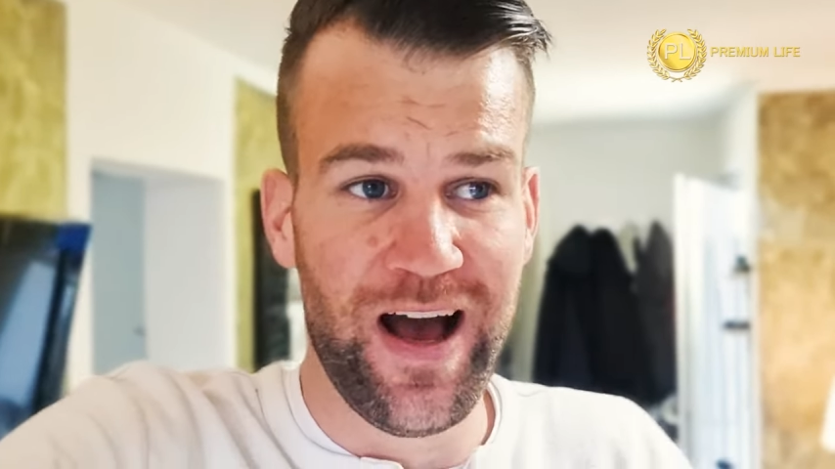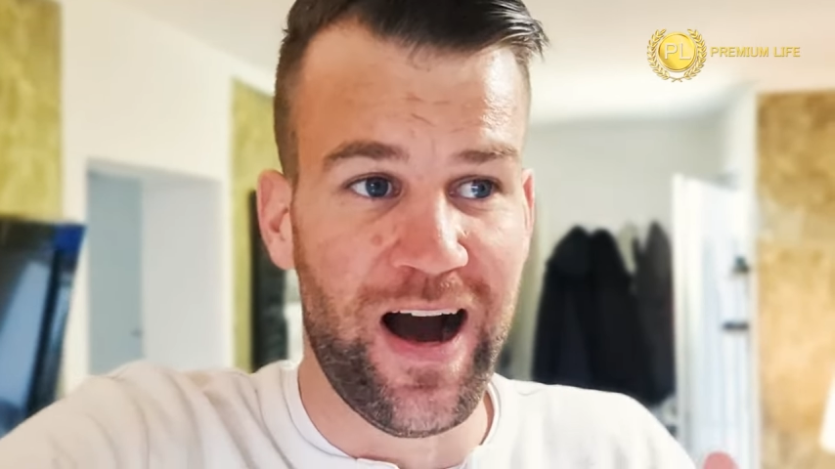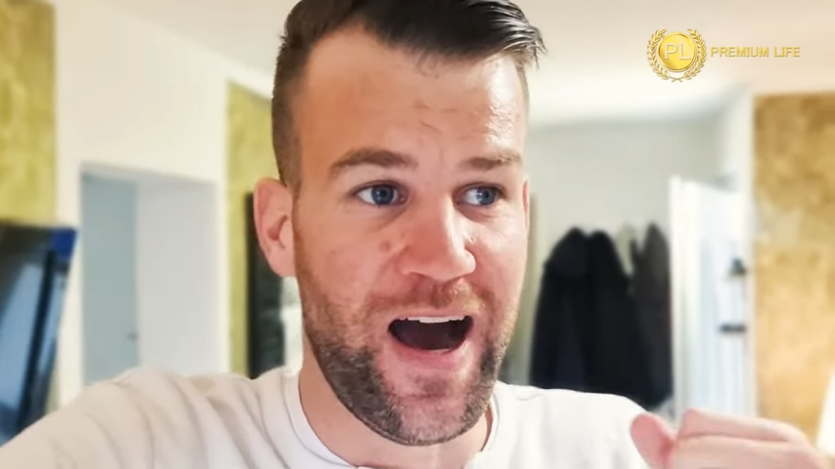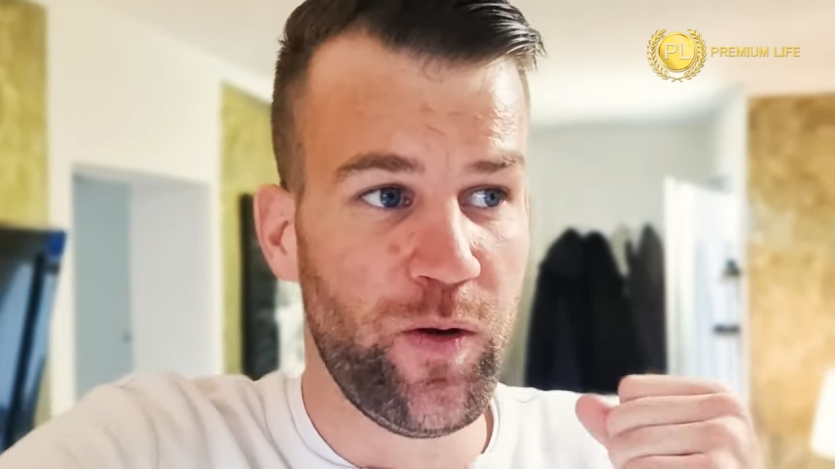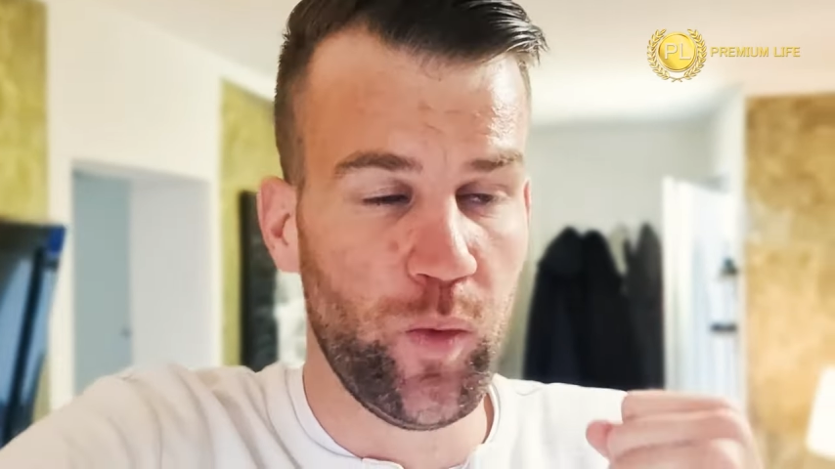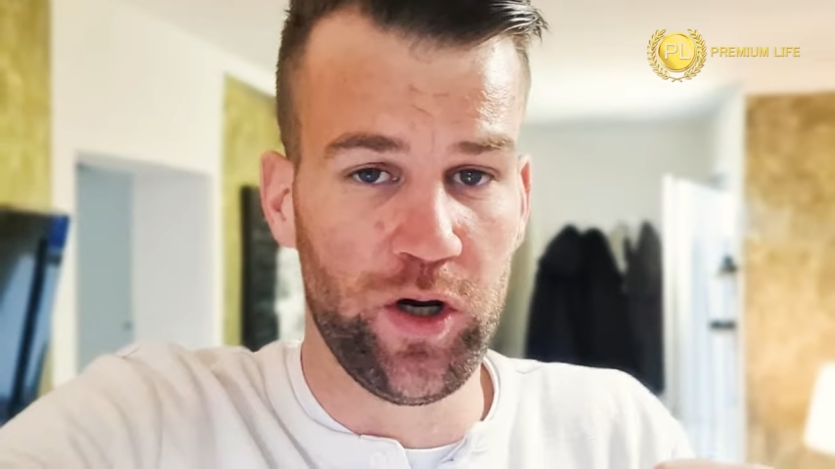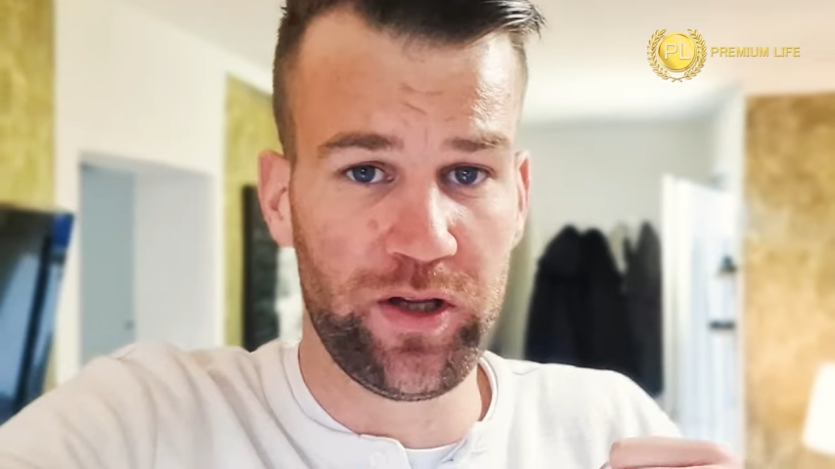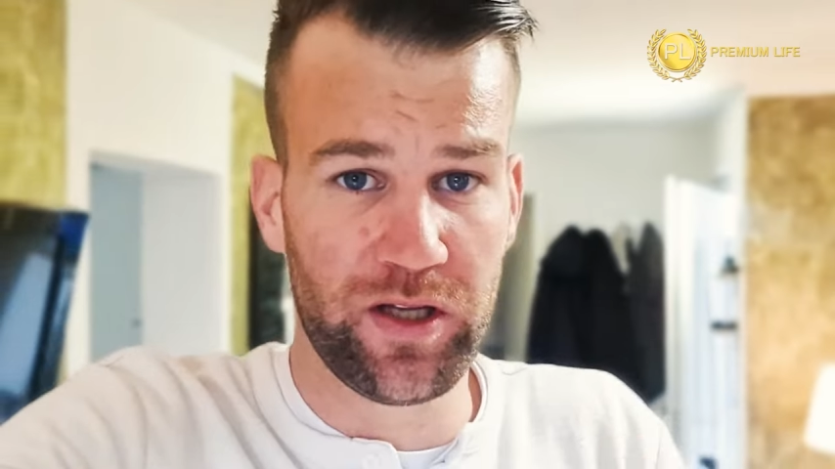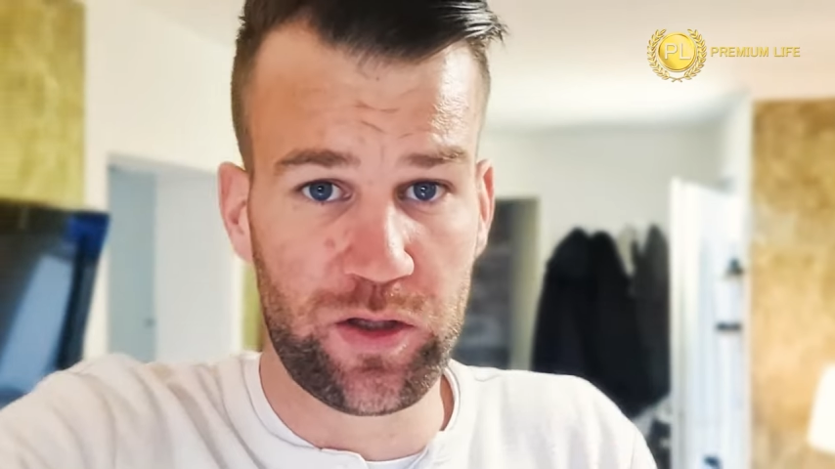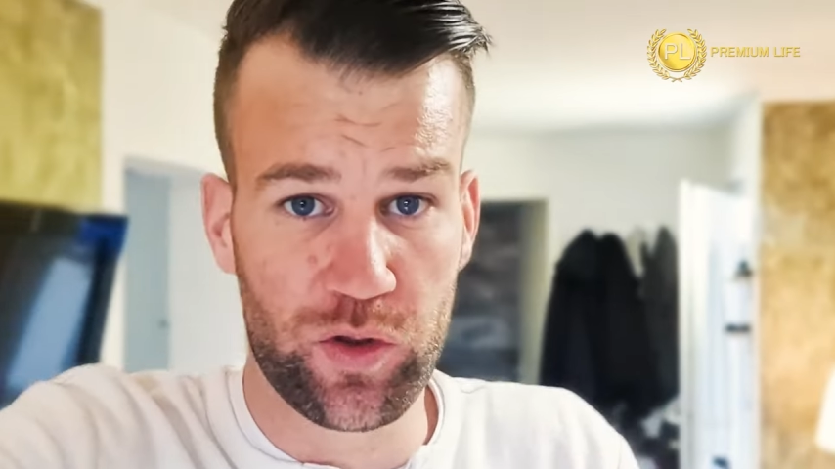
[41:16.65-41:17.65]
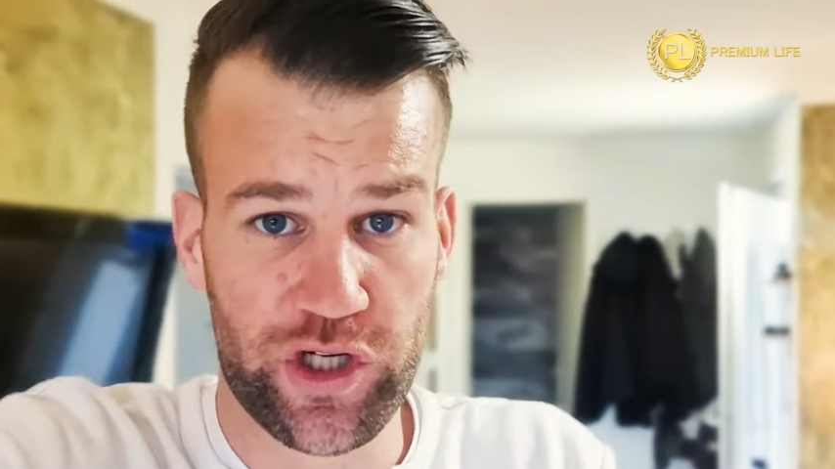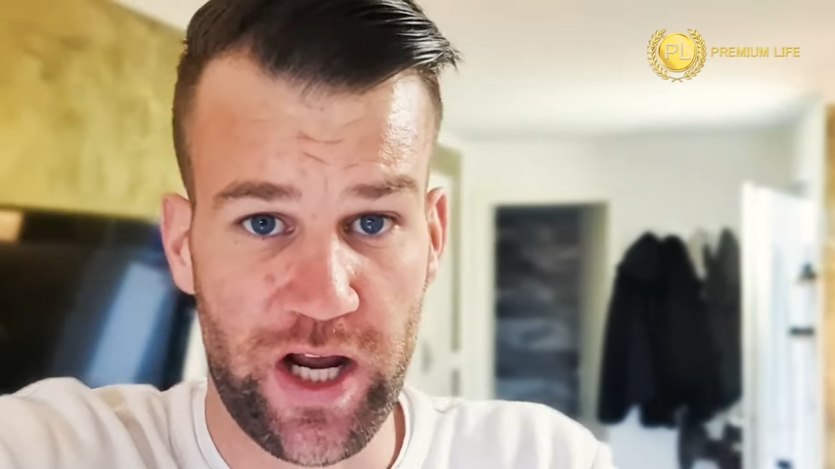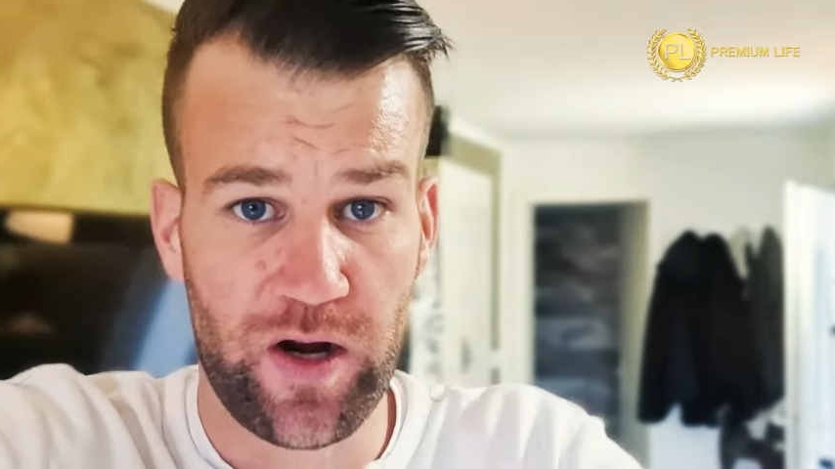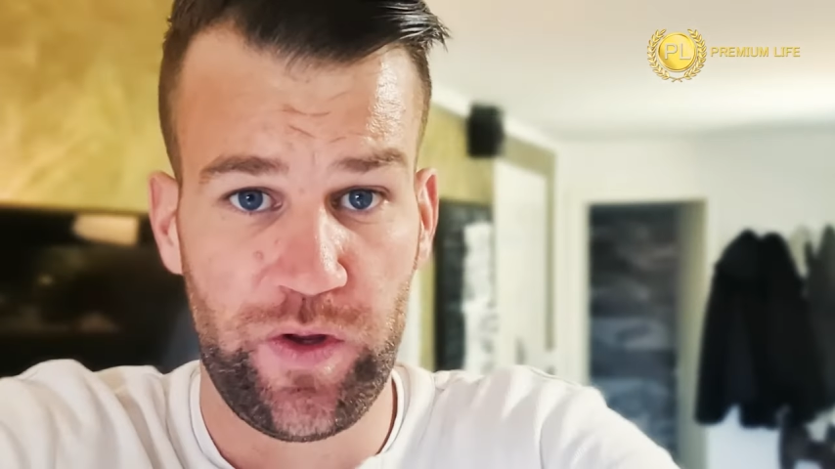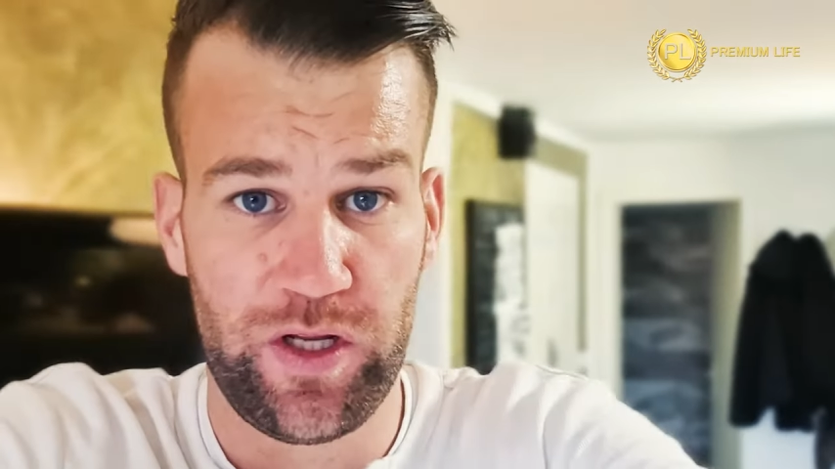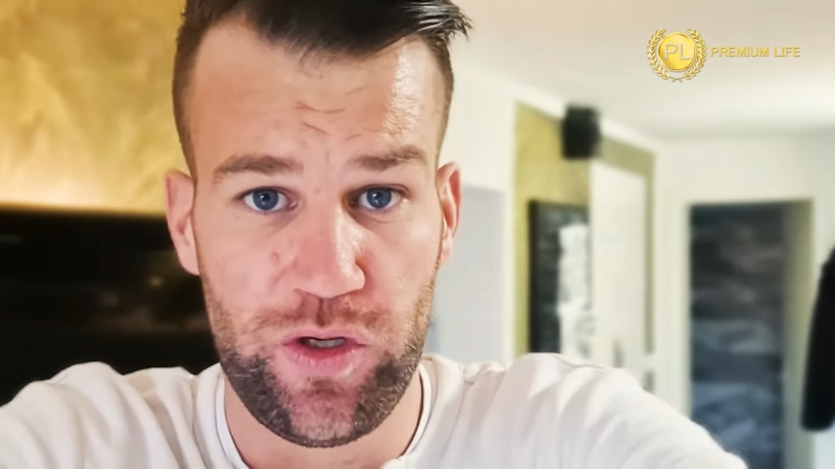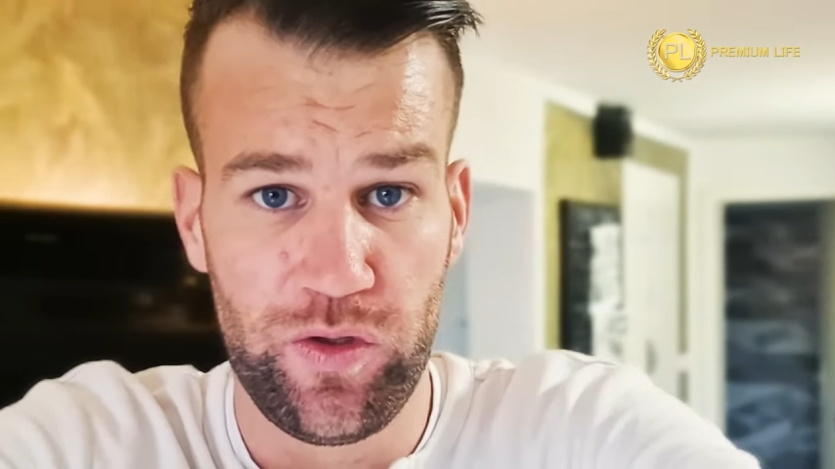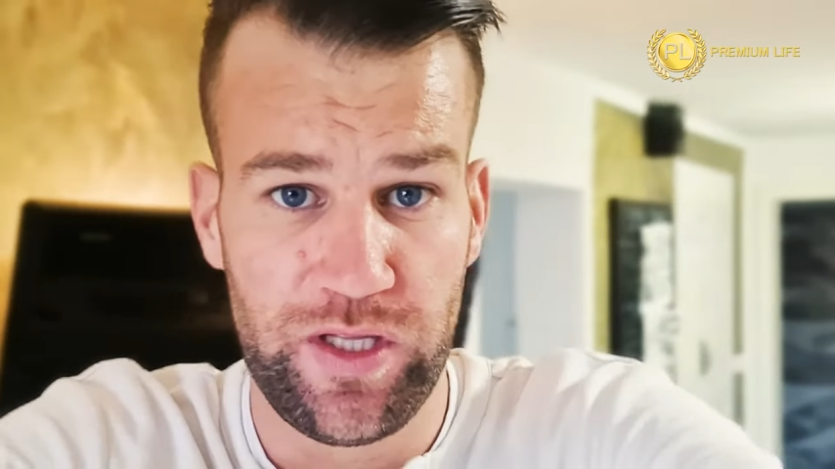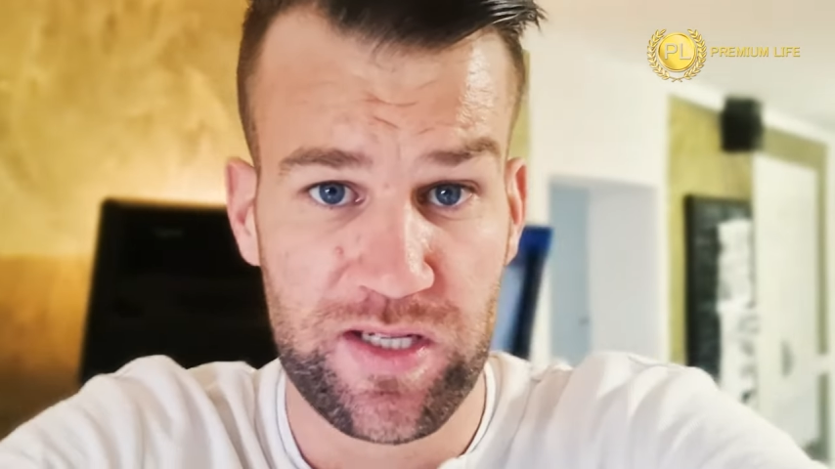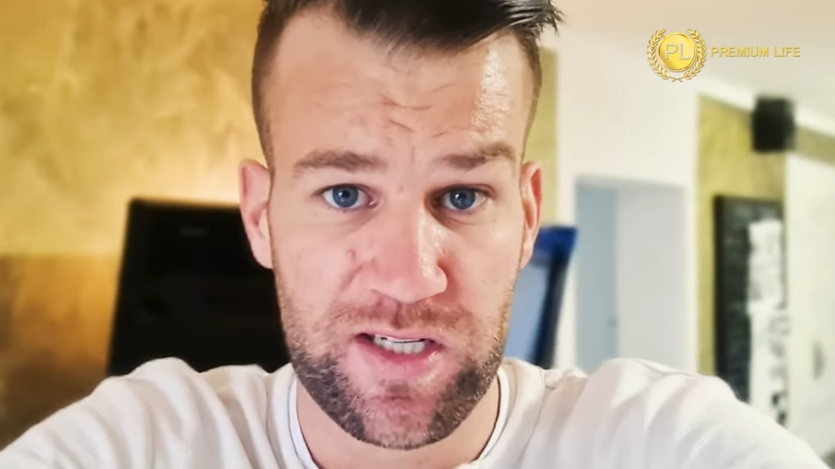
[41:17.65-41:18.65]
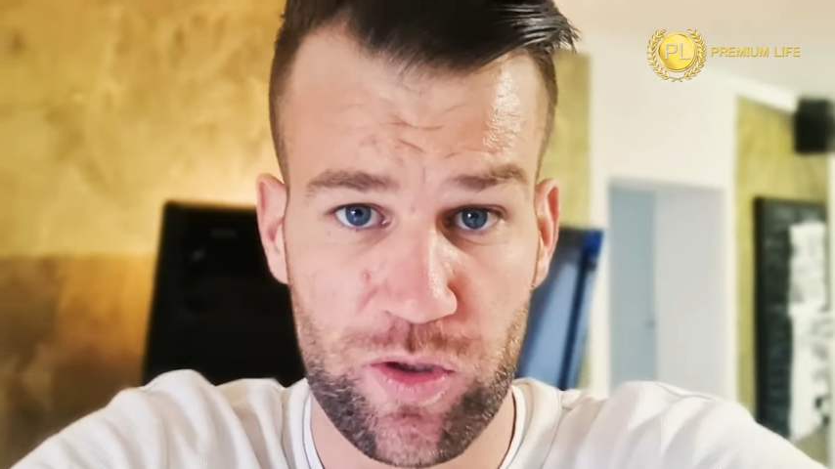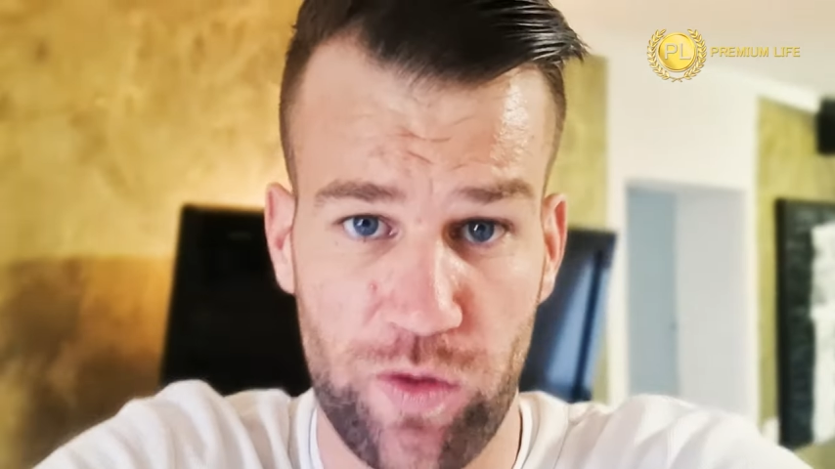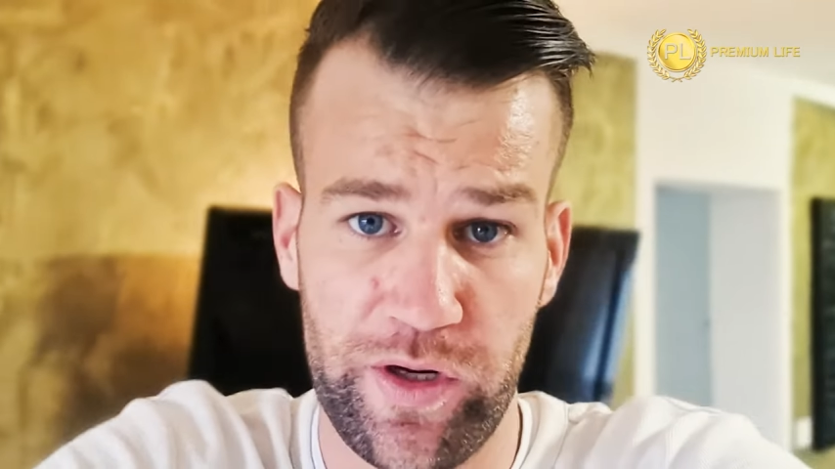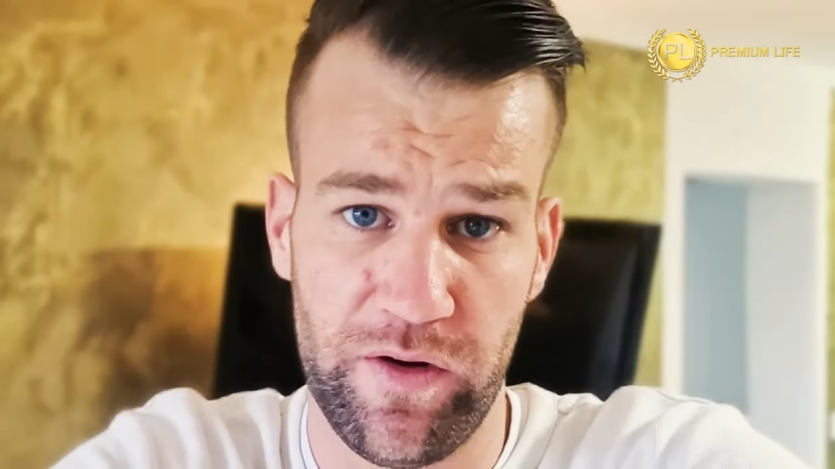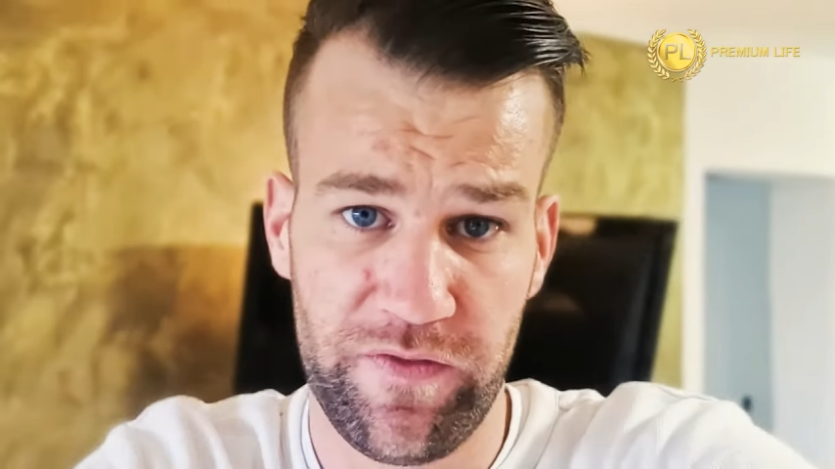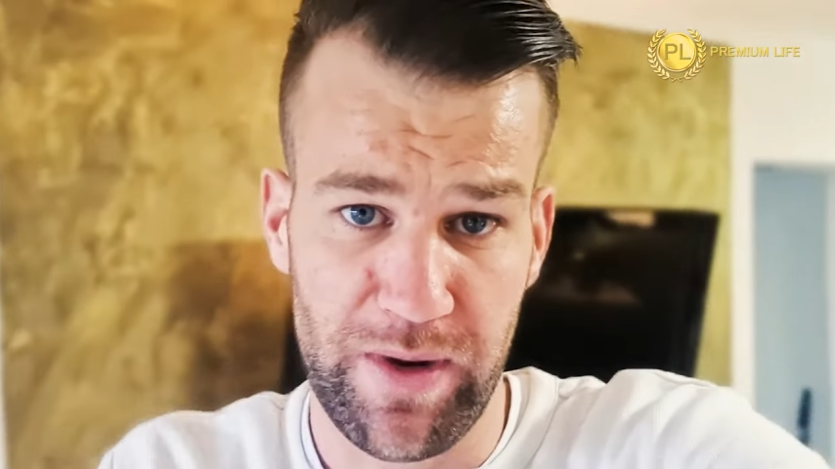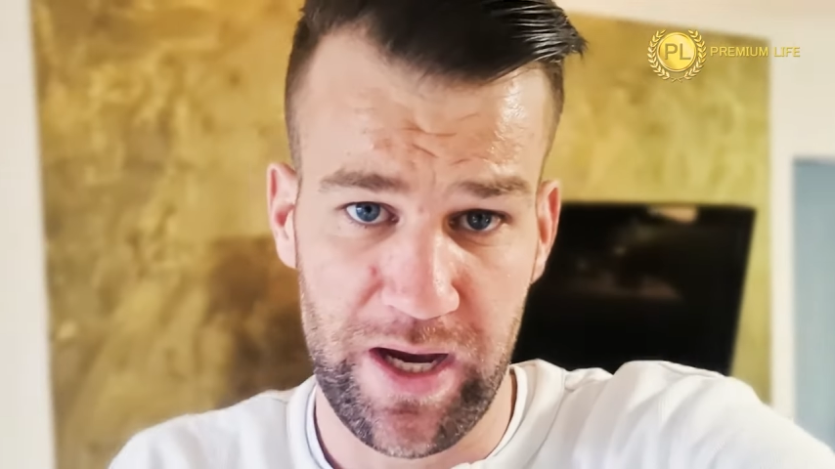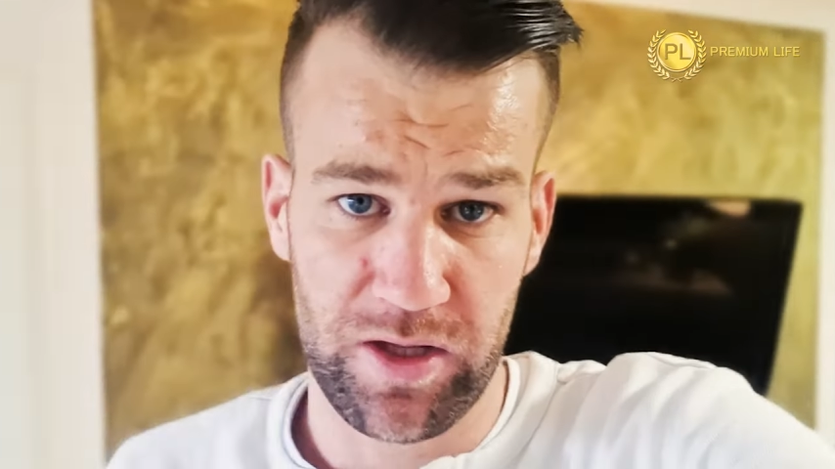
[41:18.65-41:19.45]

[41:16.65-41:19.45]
I wanted to share with you this story of mine